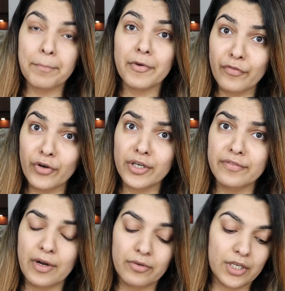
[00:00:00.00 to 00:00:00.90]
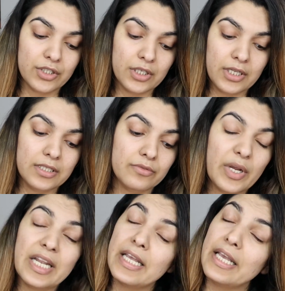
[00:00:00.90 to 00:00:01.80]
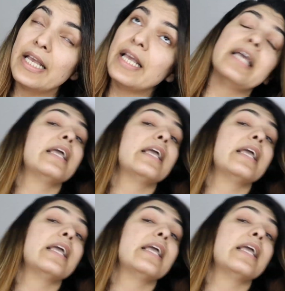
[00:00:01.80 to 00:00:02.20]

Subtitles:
before your foundation. It really